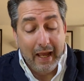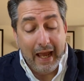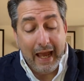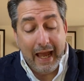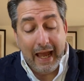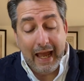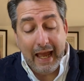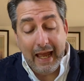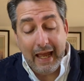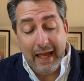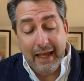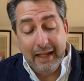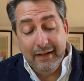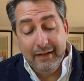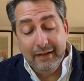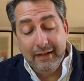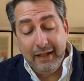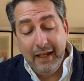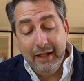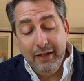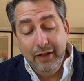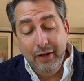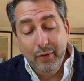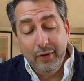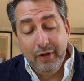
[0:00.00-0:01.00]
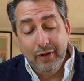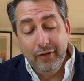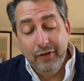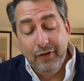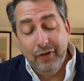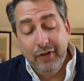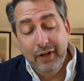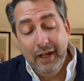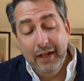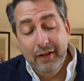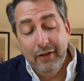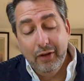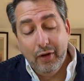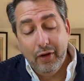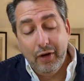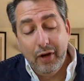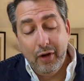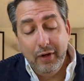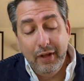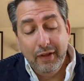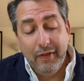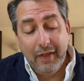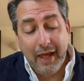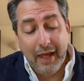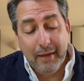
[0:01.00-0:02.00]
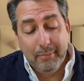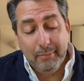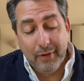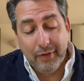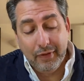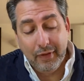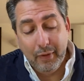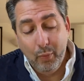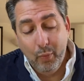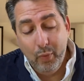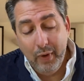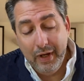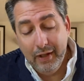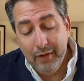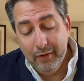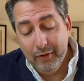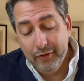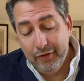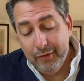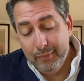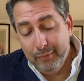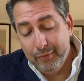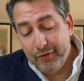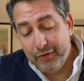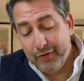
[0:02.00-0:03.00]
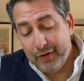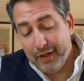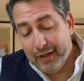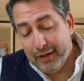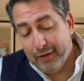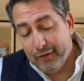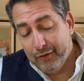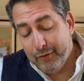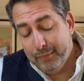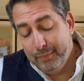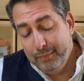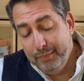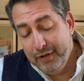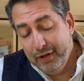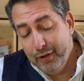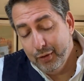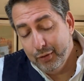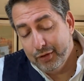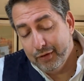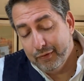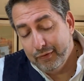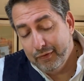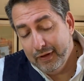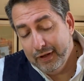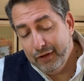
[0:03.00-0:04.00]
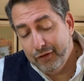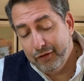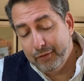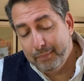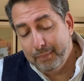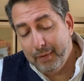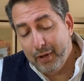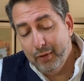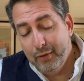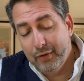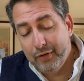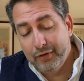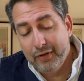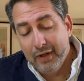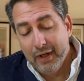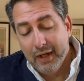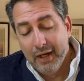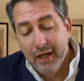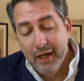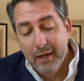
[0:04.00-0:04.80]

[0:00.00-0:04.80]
And then you can see not only that, but the wheels themselves, beautifully spoked,